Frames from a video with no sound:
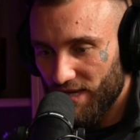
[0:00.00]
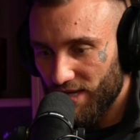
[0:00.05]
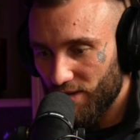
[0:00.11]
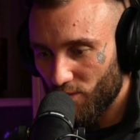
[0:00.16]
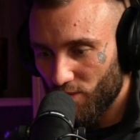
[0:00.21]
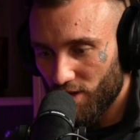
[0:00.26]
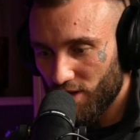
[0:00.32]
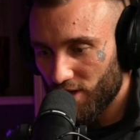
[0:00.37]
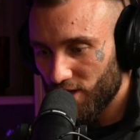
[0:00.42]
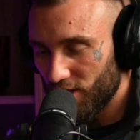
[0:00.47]

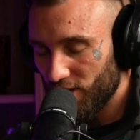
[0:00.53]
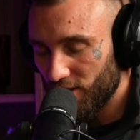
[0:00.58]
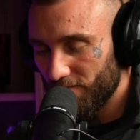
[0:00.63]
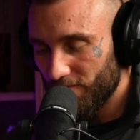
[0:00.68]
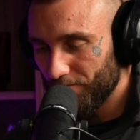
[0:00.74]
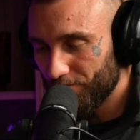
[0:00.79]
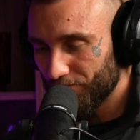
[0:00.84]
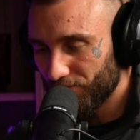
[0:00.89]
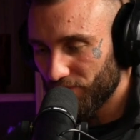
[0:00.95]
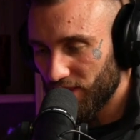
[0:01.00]
It were
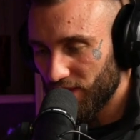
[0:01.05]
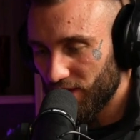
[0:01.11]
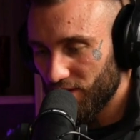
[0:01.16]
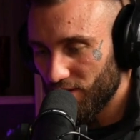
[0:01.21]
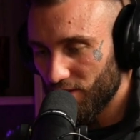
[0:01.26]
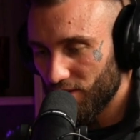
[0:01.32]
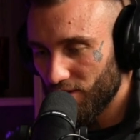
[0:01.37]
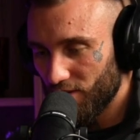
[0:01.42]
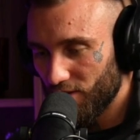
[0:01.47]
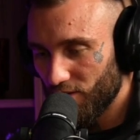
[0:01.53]

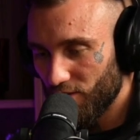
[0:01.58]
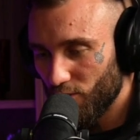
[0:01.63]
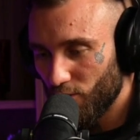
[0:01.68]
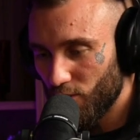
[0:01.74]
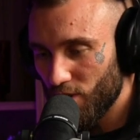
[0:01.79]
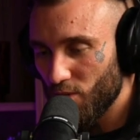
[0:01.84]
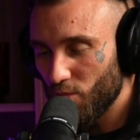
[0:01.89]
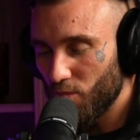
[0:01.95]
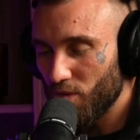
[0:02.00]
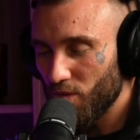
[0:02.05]

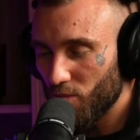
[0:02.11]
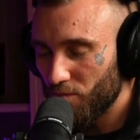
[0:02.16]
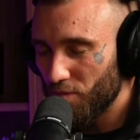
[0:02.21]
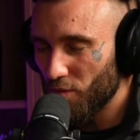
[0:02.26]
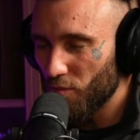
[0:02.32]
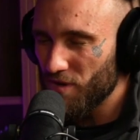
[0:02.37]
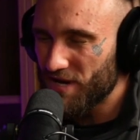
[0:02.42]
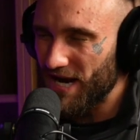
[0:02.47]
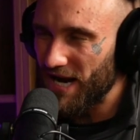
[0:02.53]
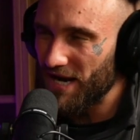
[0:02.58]

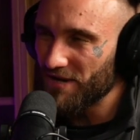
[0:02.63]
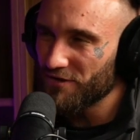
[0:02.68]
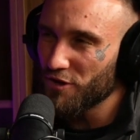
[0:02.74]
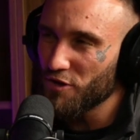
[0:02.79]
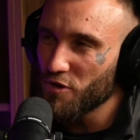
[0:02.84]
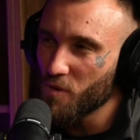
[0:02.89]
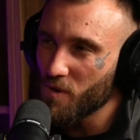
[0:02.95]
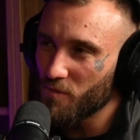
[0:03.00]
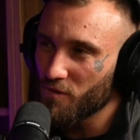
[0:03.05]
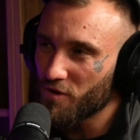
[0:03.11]
but we kind
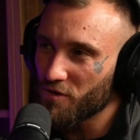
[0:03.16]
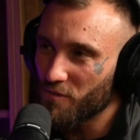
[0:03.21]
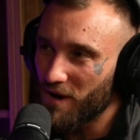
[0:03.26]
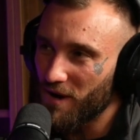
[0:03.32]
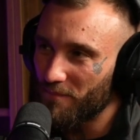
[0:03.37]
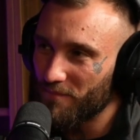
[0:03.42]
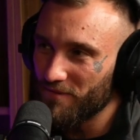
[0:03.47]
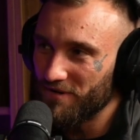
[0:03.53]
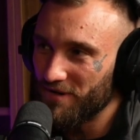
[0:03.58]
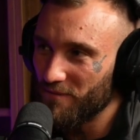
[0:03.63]
of knew it were going to
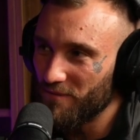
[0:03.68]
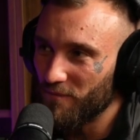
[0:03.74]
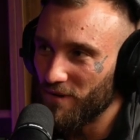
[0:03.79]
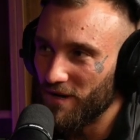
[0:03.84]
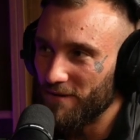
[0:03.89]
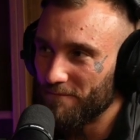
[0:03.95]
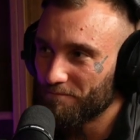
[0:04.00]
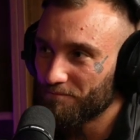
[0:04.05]
happen, didn't we?